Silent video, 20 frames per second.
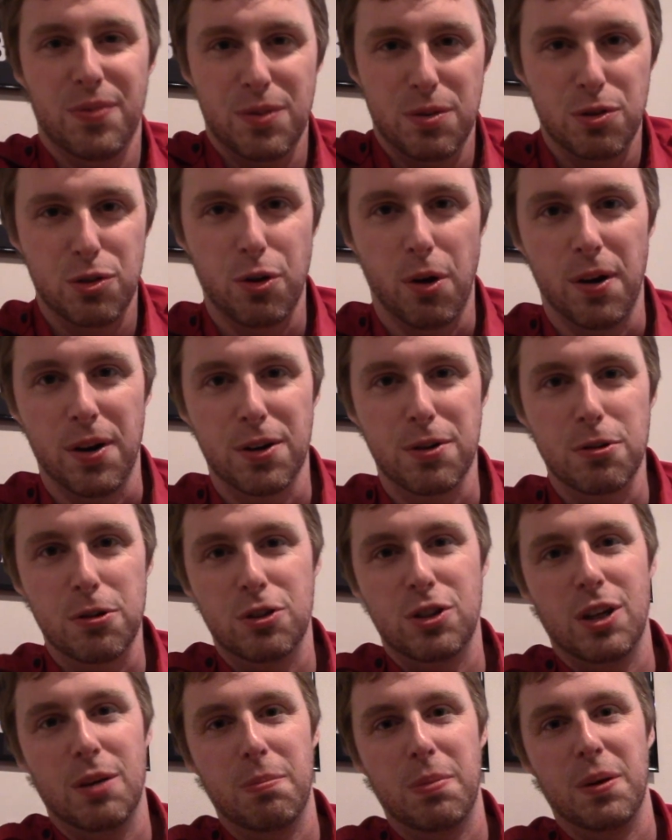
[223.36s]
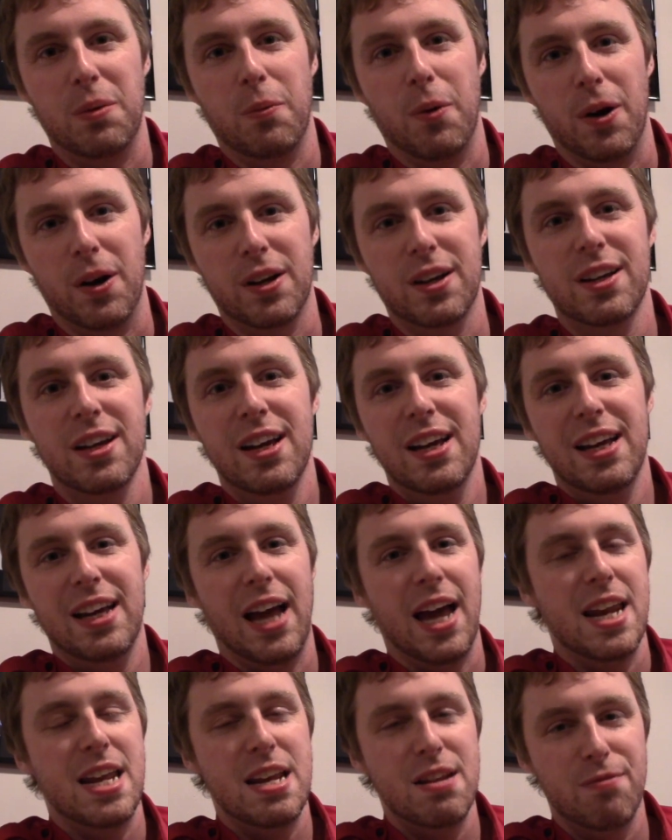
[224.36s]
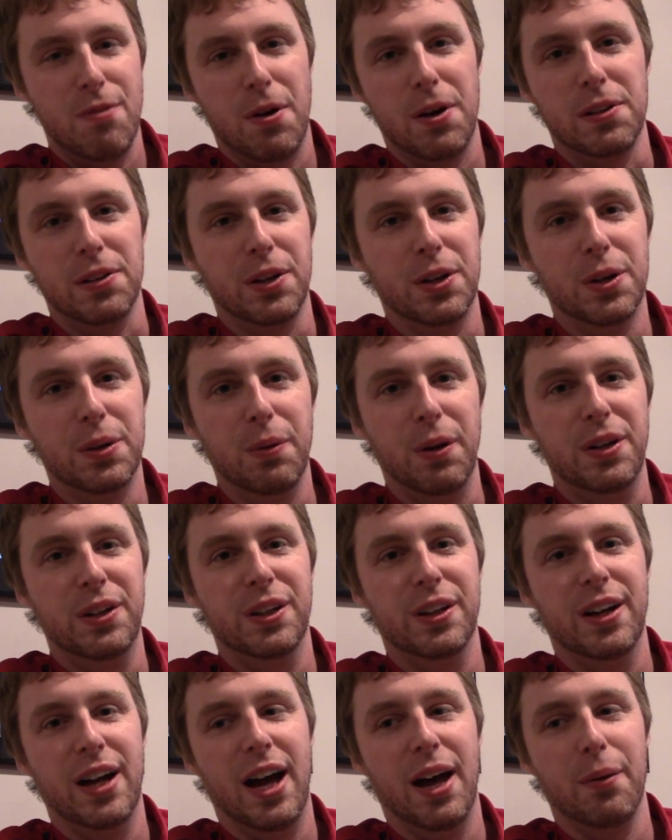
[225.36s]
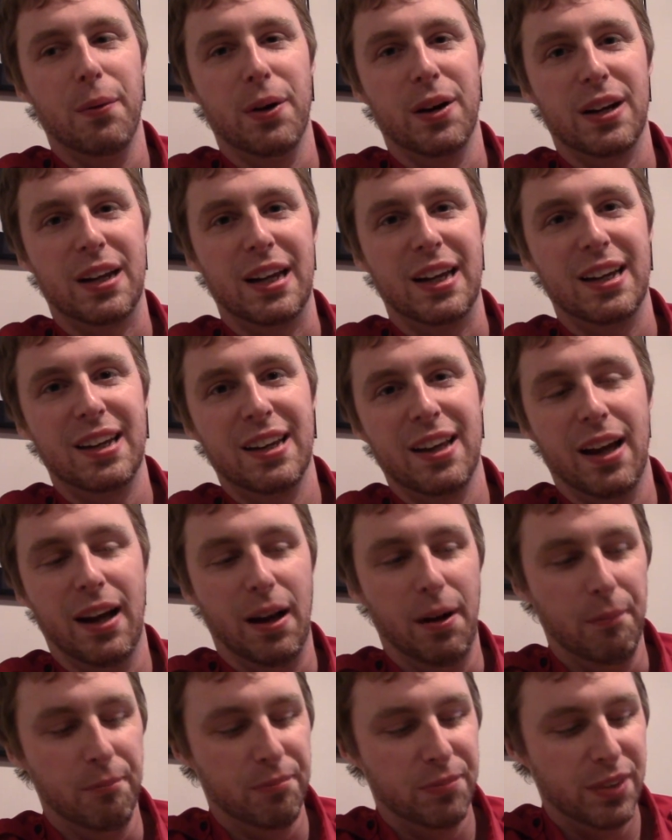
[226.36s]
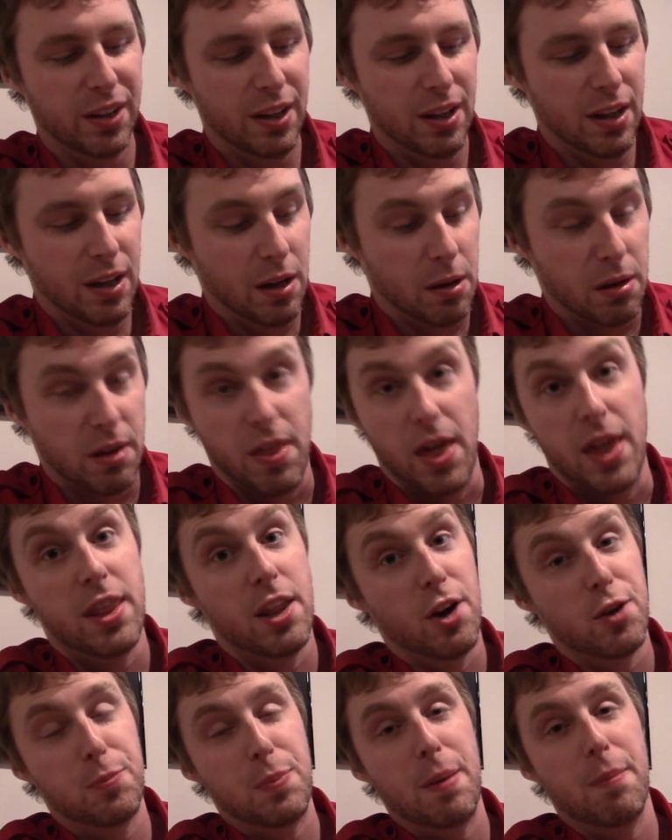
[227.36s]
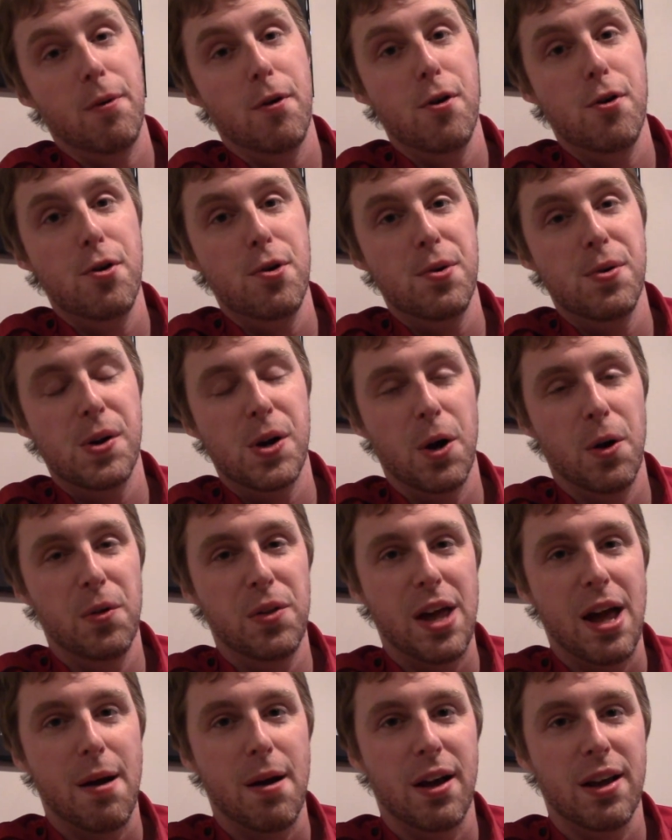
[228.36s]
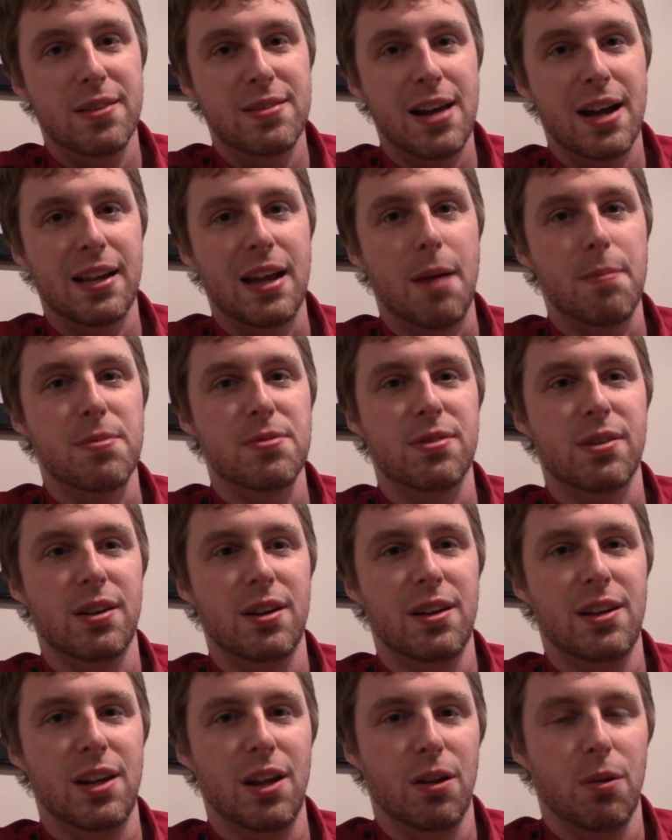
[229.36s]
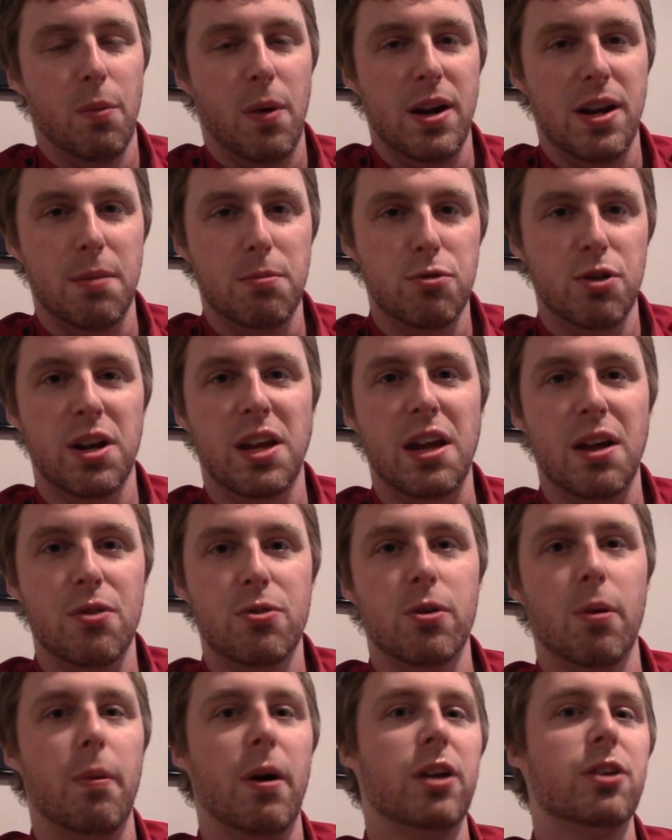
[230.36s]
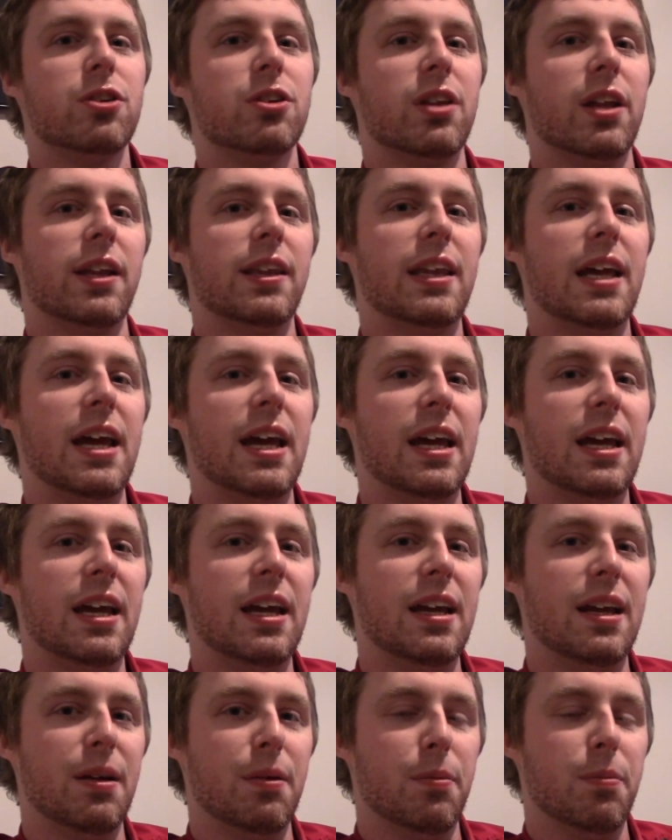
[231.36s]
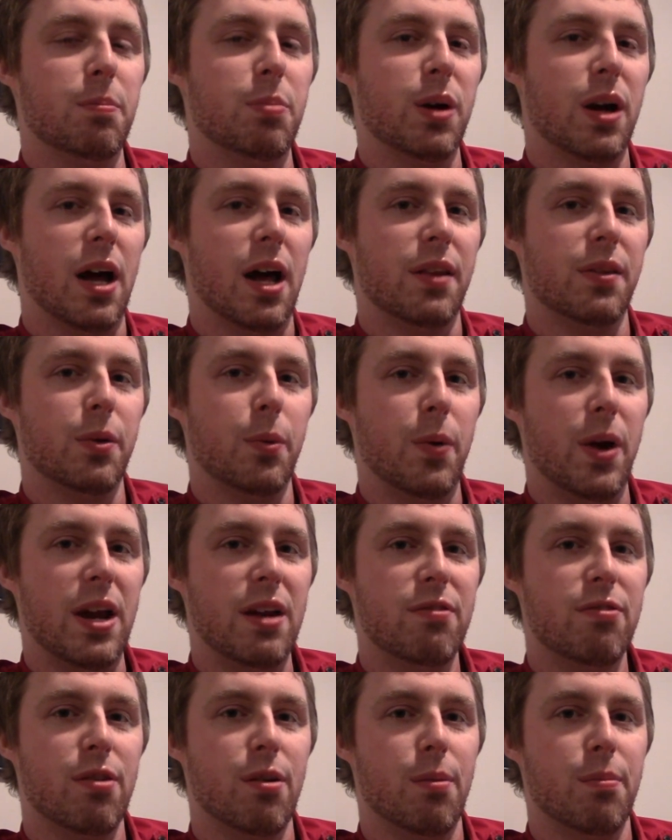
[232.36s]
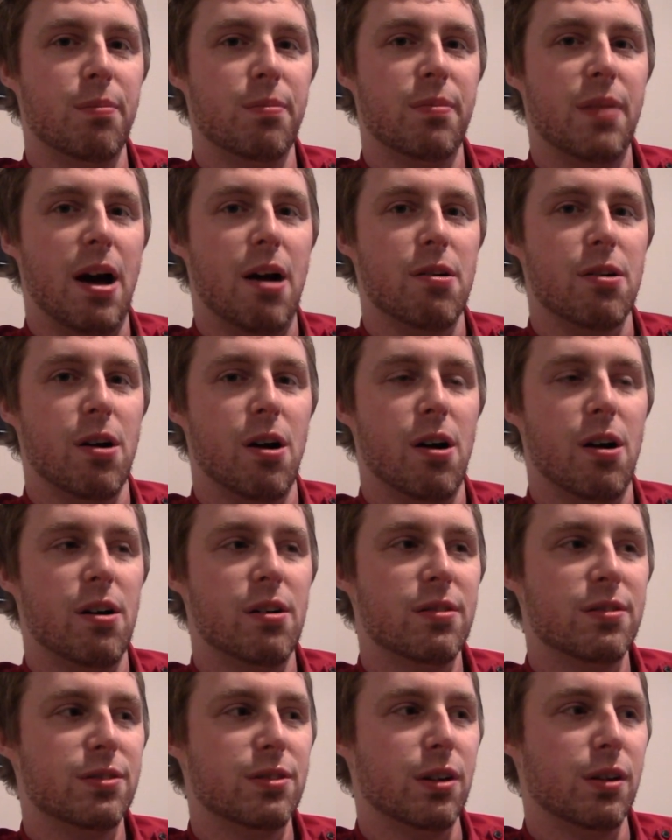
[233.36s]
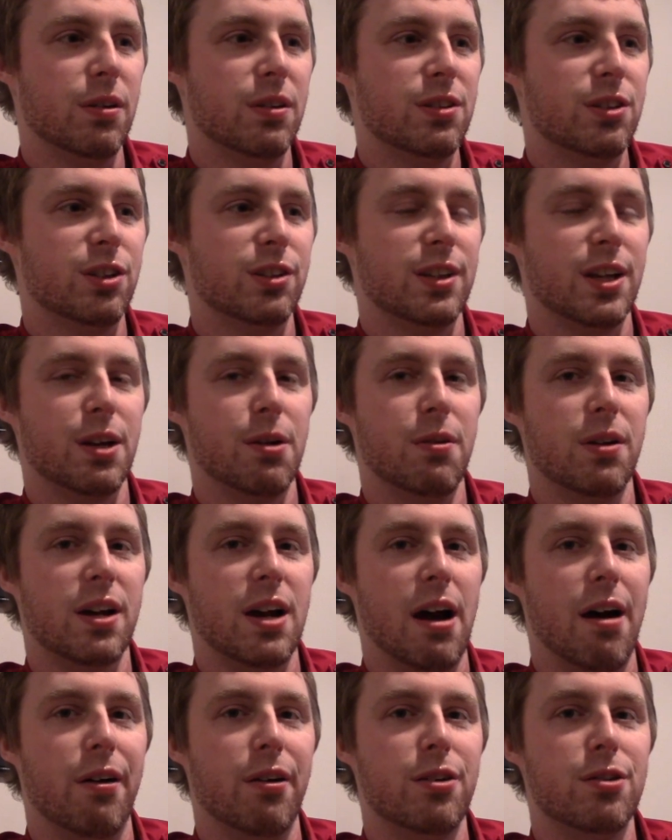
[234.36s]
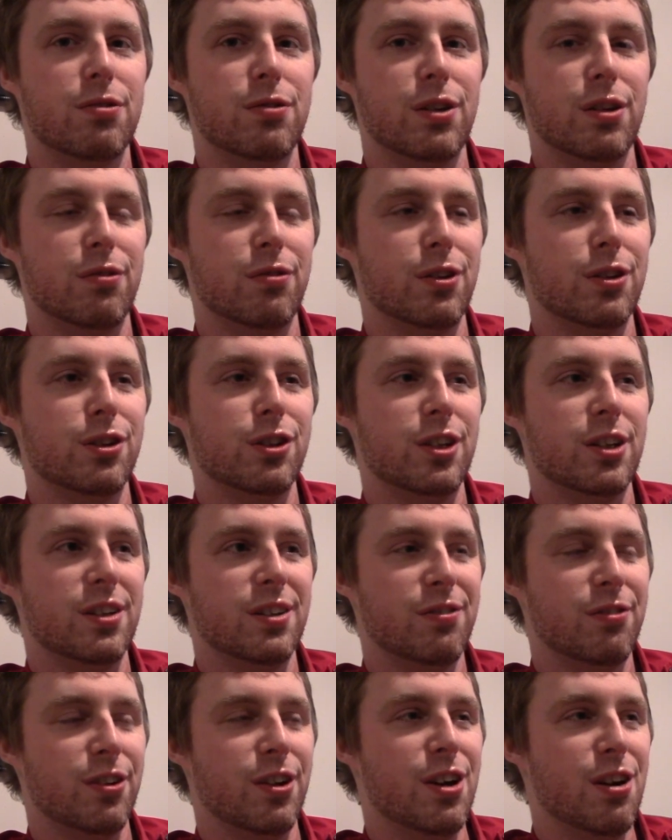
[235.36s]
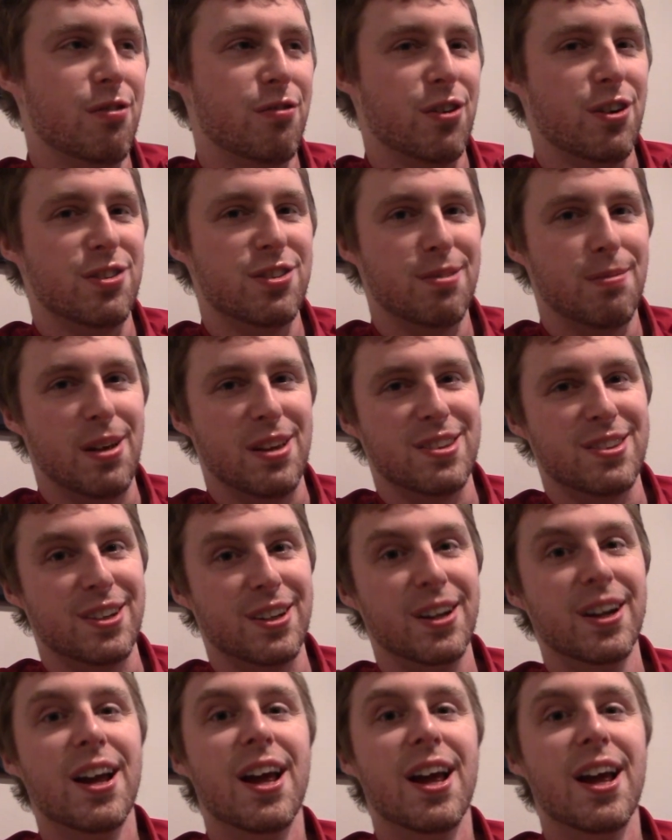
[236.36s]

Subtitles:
join a cruise ship and work and eat very little when you're not working. And then there's people who go the exact opposite and they'll wind up drinking so much that they put on the weight from alcohol. So it's just like going to college for your first semester.